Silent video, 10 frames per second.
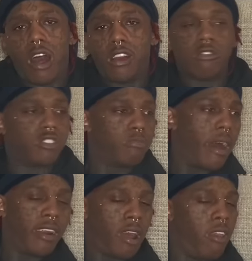I know she
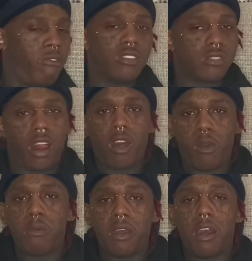probably ain't physically
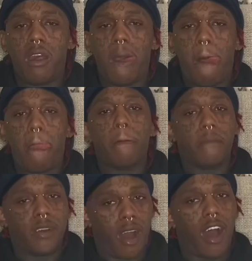with me,
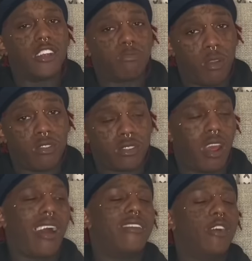but
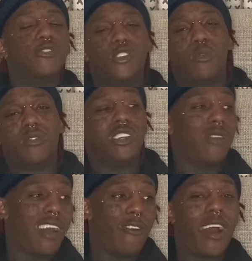spiritually, I know she with me. She
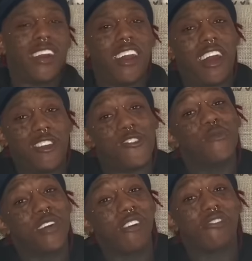right here, right now, like you a
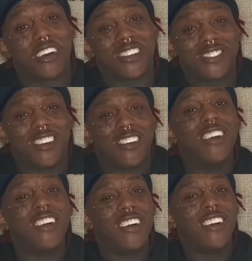motherfucker, son.
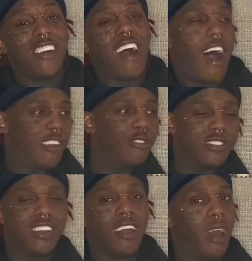I know
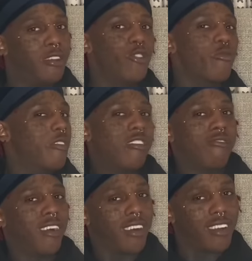she ain't like you a
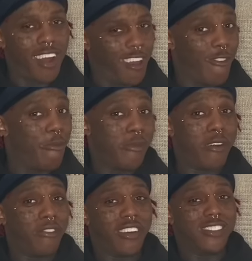motherfucker, like you a
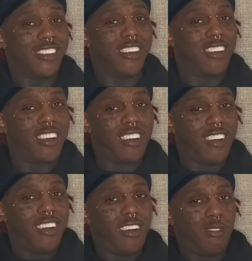motherfucker,
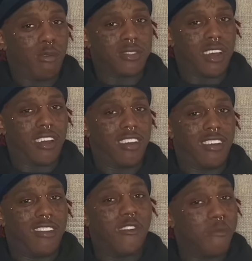son. You know what I'm saying?
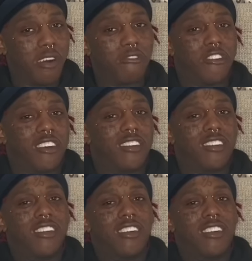You yeah. a motherfucker.